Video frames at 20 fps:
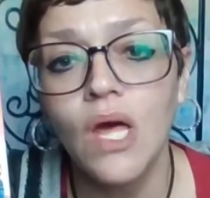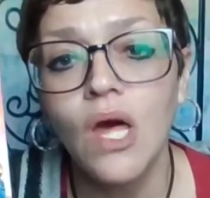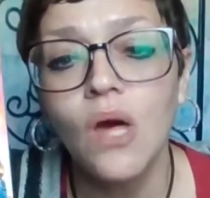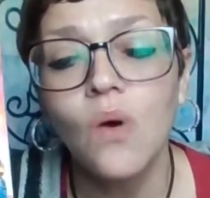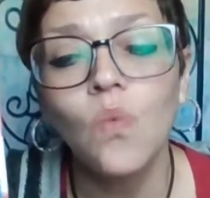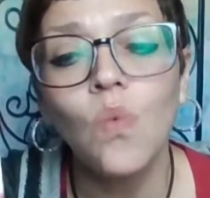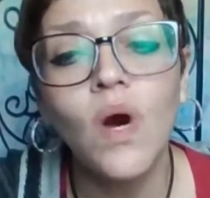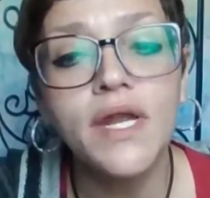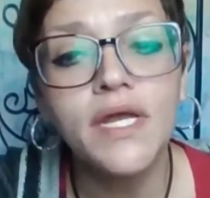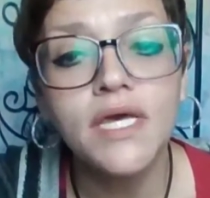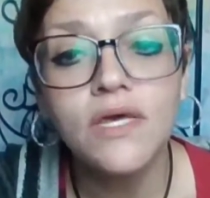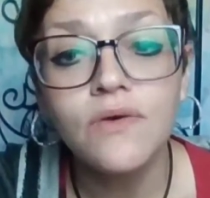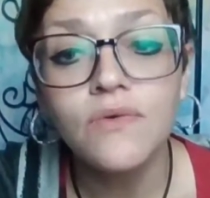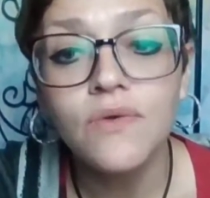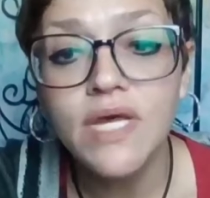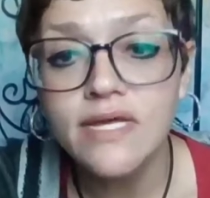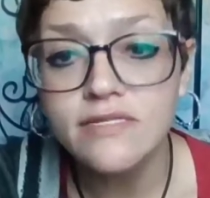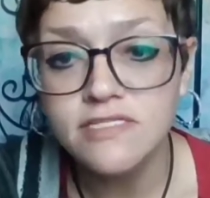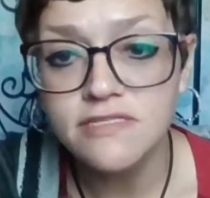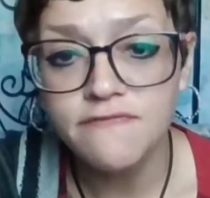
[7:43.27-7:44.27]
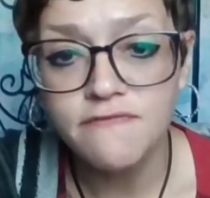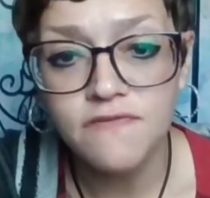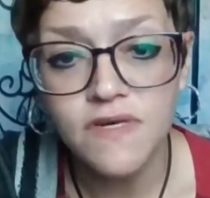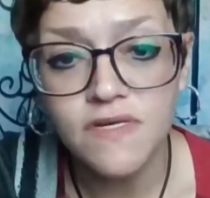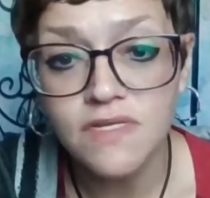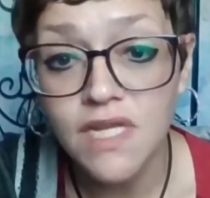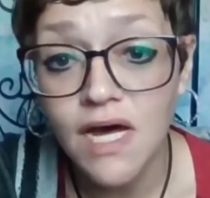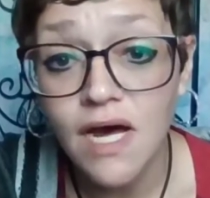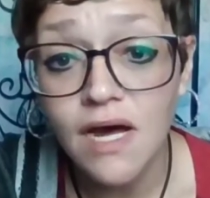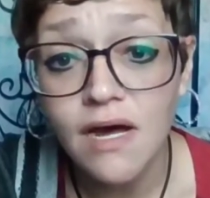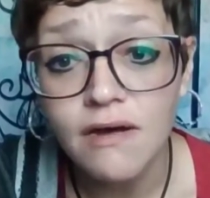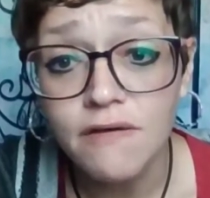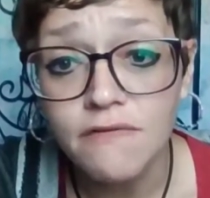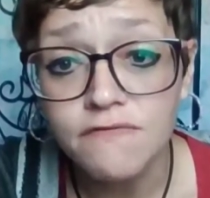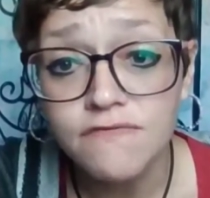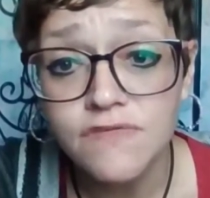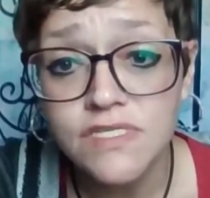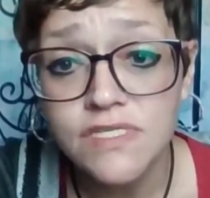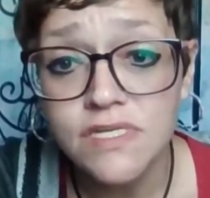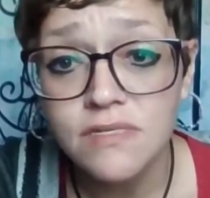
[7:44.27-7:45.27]
What do you need to feel
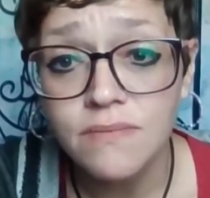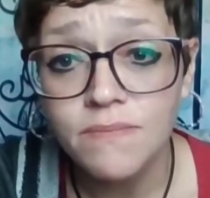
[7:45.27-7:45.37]
loved?